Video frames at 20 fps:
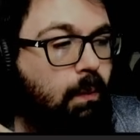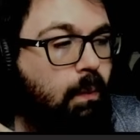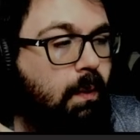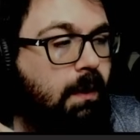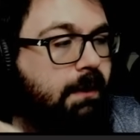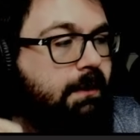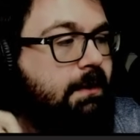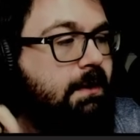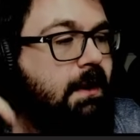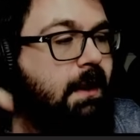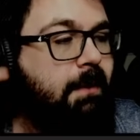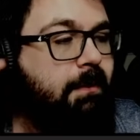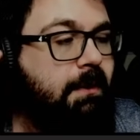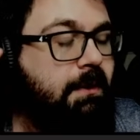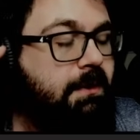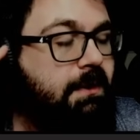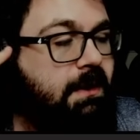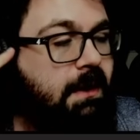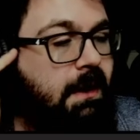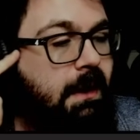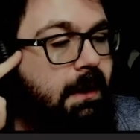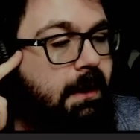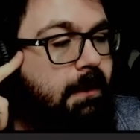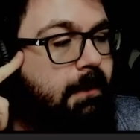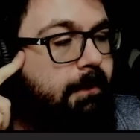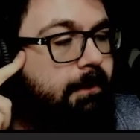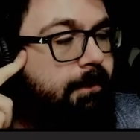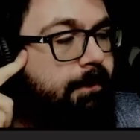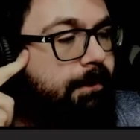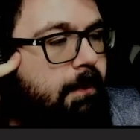a one-time use
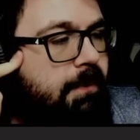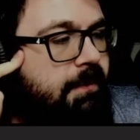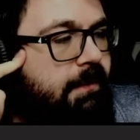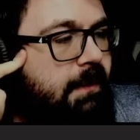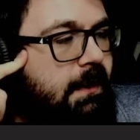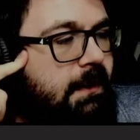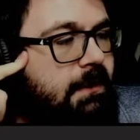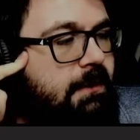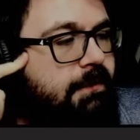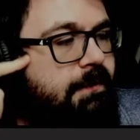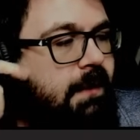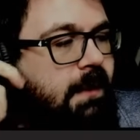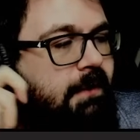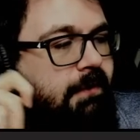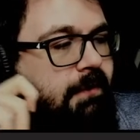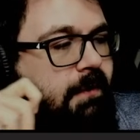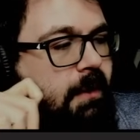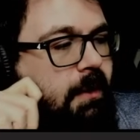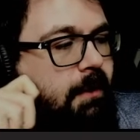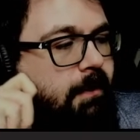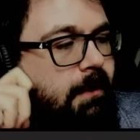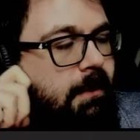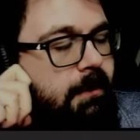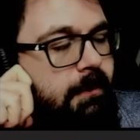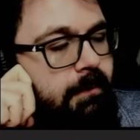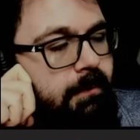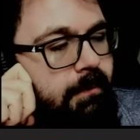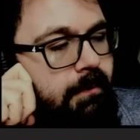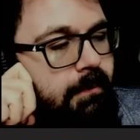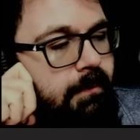item. It provides 5
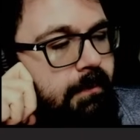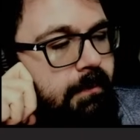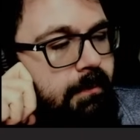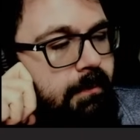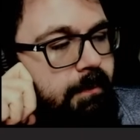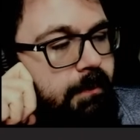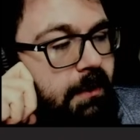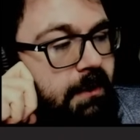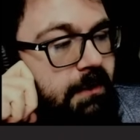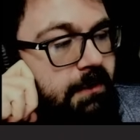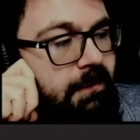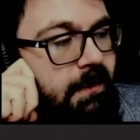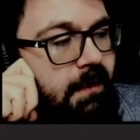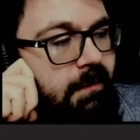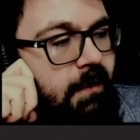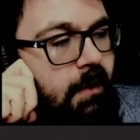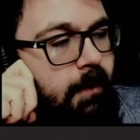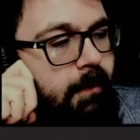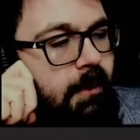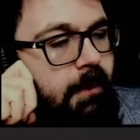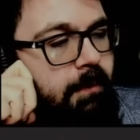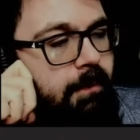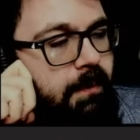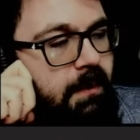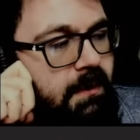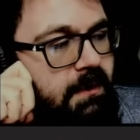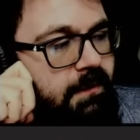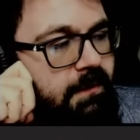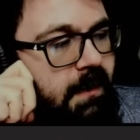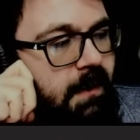armor, +5 armor,
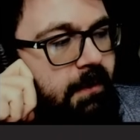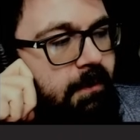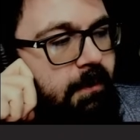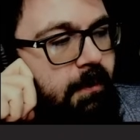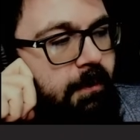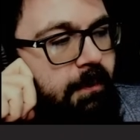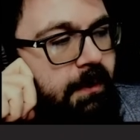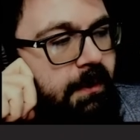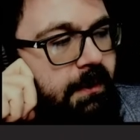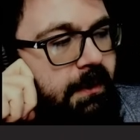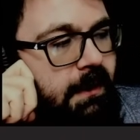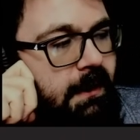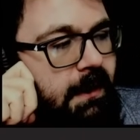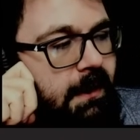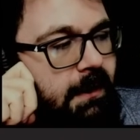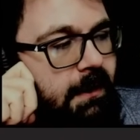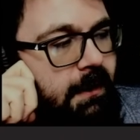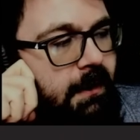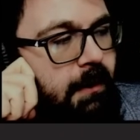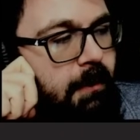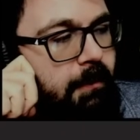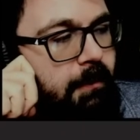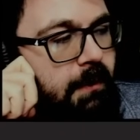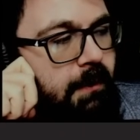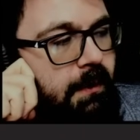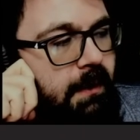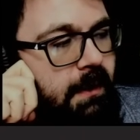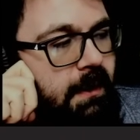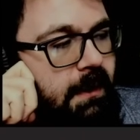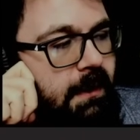+5 mobility, and then
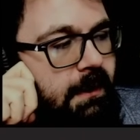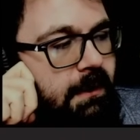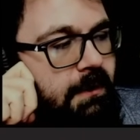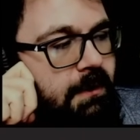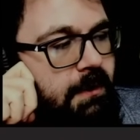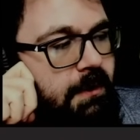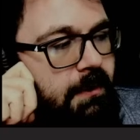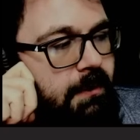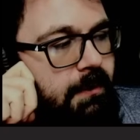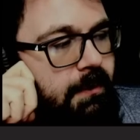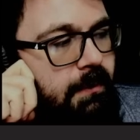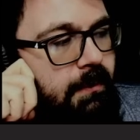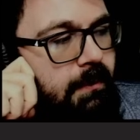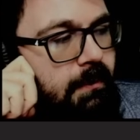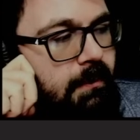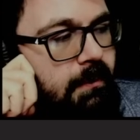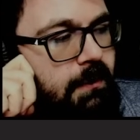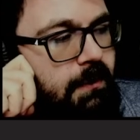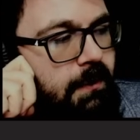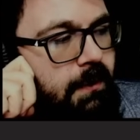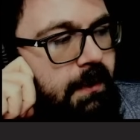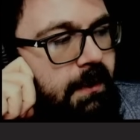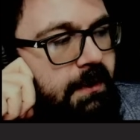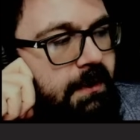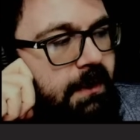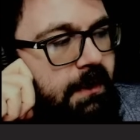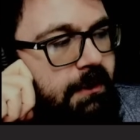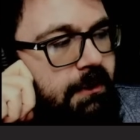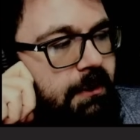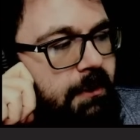immunity to
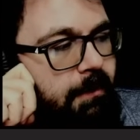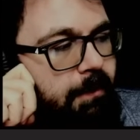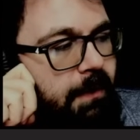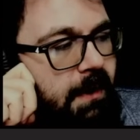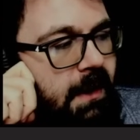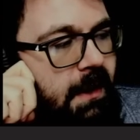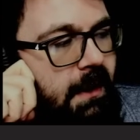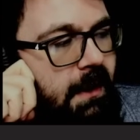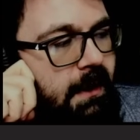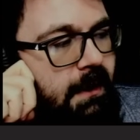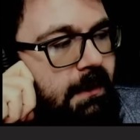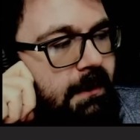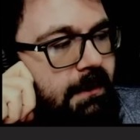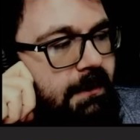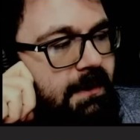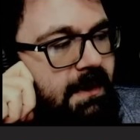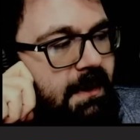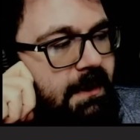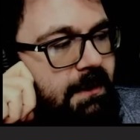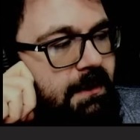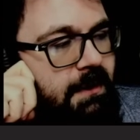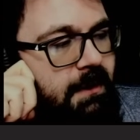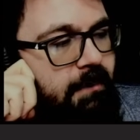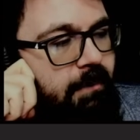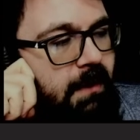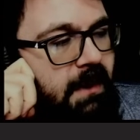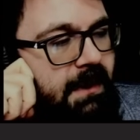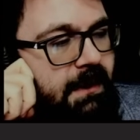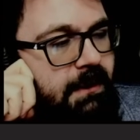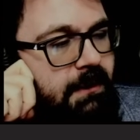disorientation, panic, dazing,
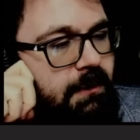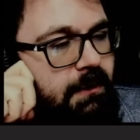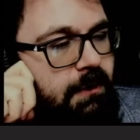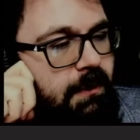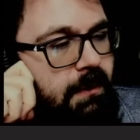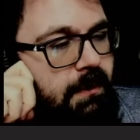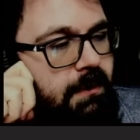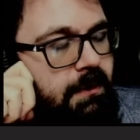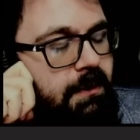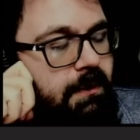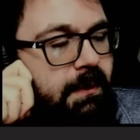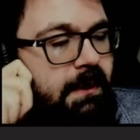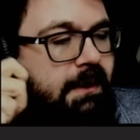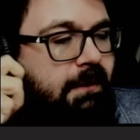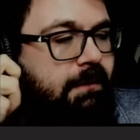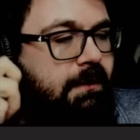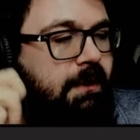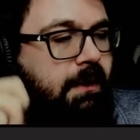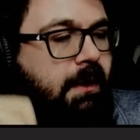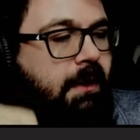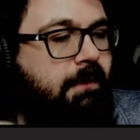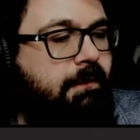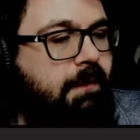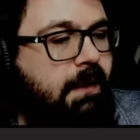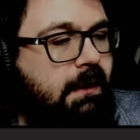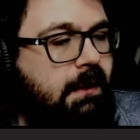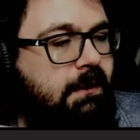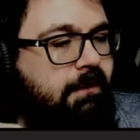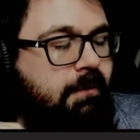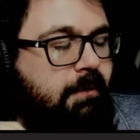mind control. So it gives you the
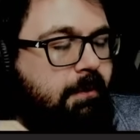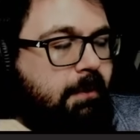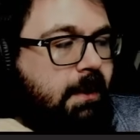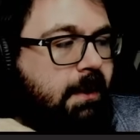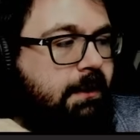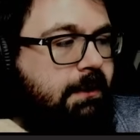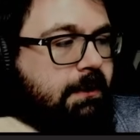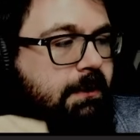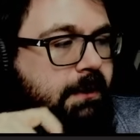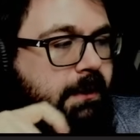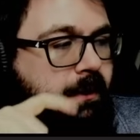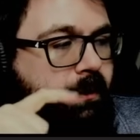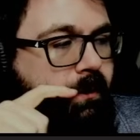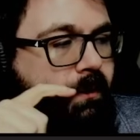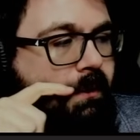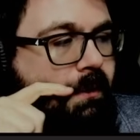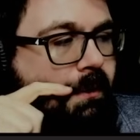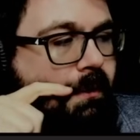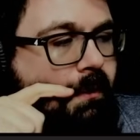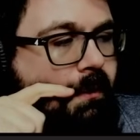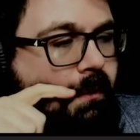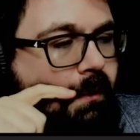effect of a mind shield